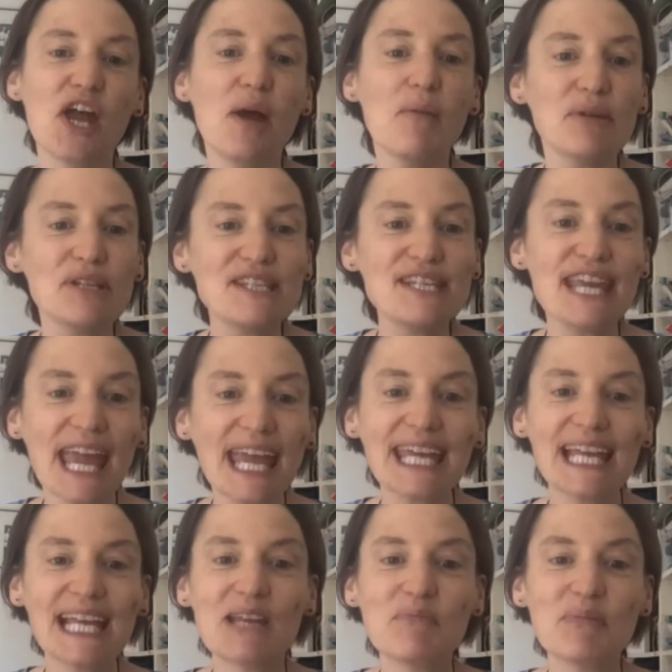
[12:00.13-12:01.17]

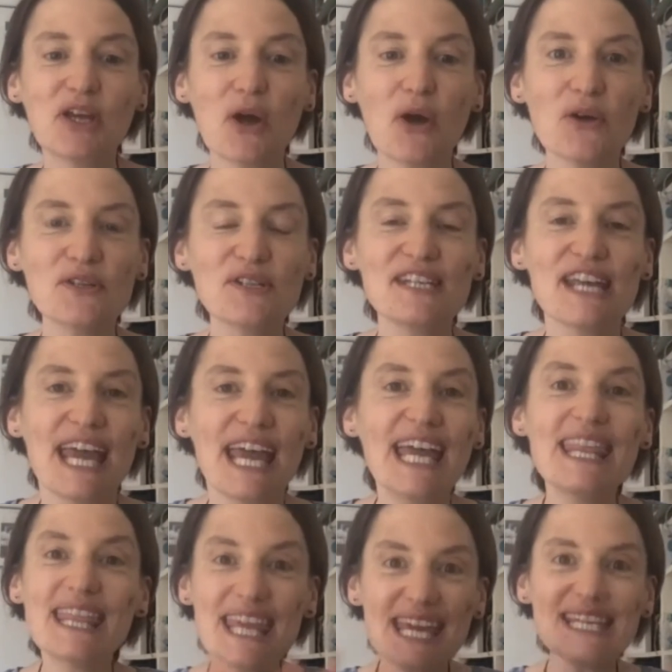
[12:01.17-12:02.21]
particularly because
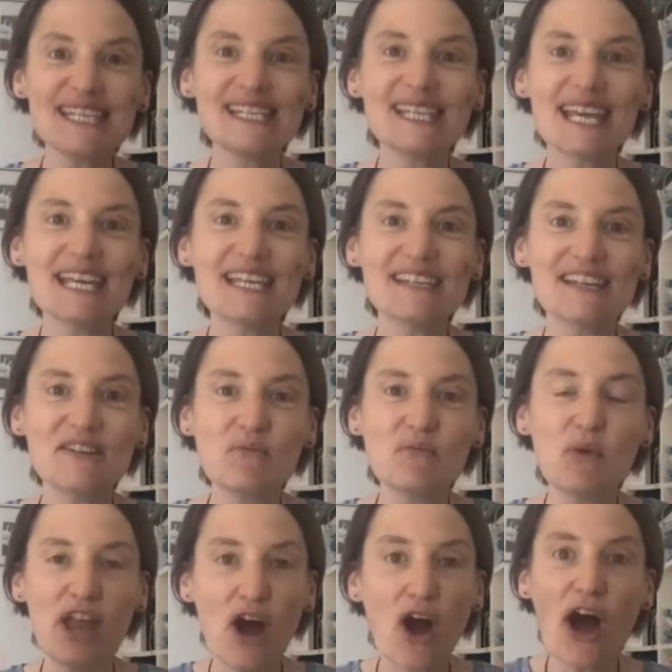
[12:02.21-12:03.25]
in this season,
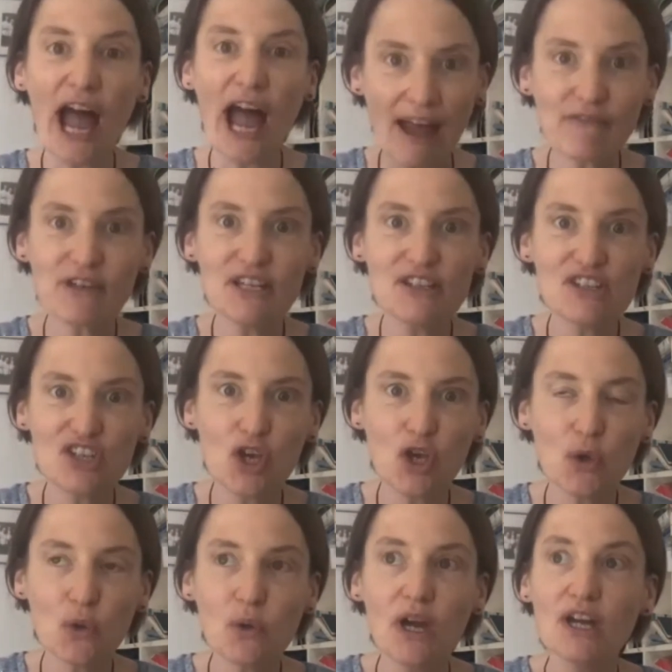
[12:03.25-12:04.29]
we are having
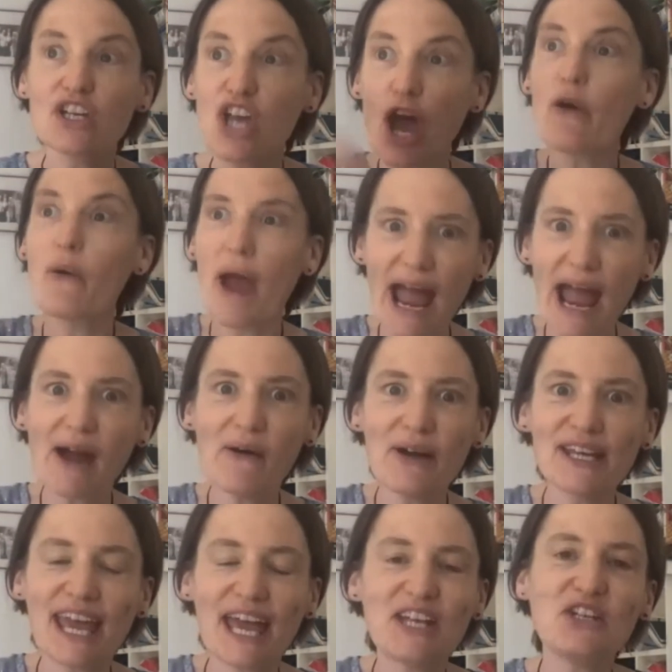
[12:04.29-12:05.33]
to go out
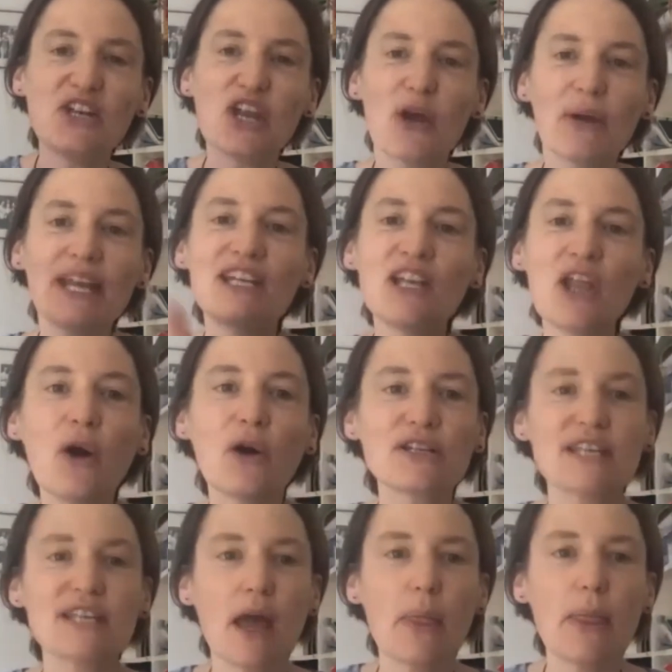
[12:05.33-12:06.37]
again. You know, in
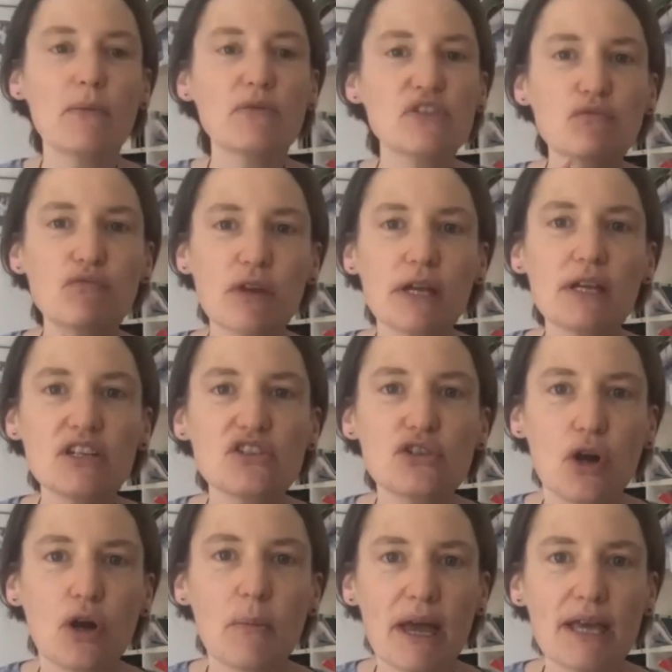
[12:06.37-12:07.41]
lockdown, there was a really
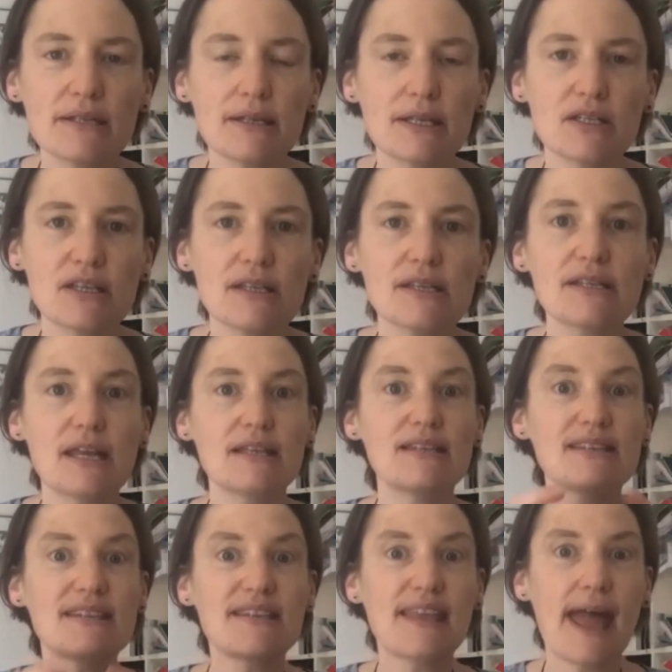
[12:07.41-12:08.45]
strong message that said,
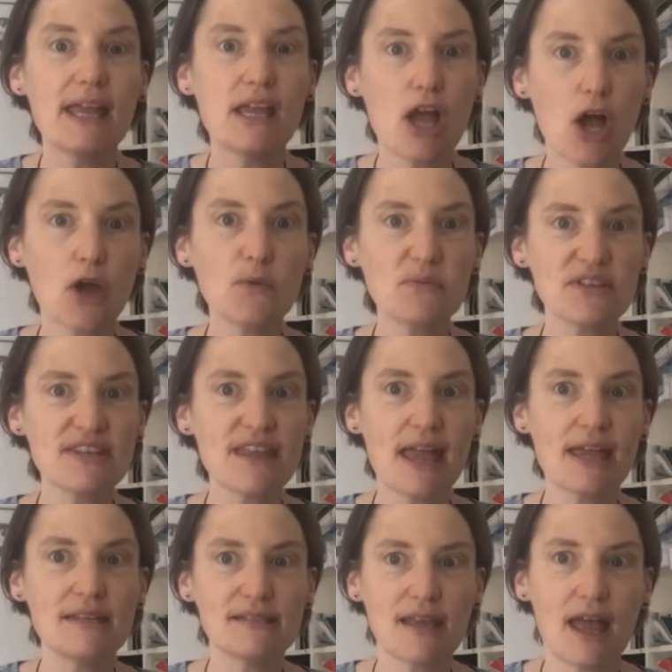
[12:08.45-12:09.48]
stay home,
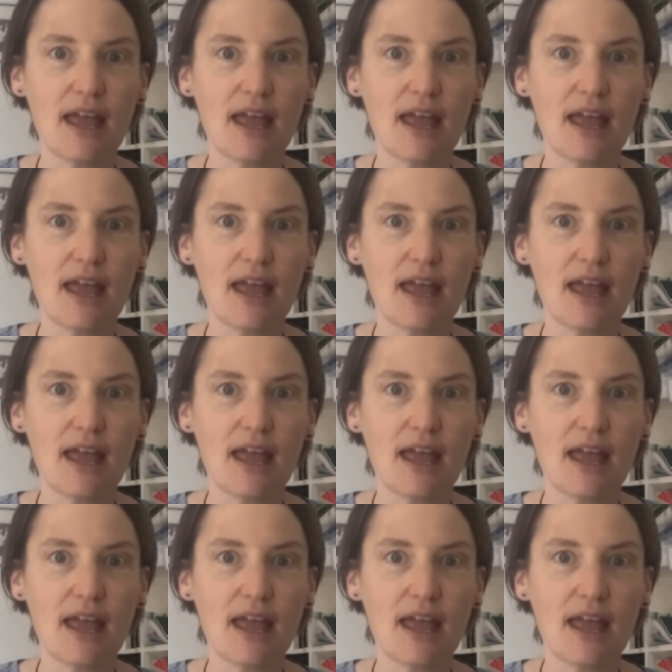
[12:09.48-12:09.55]
stay safe.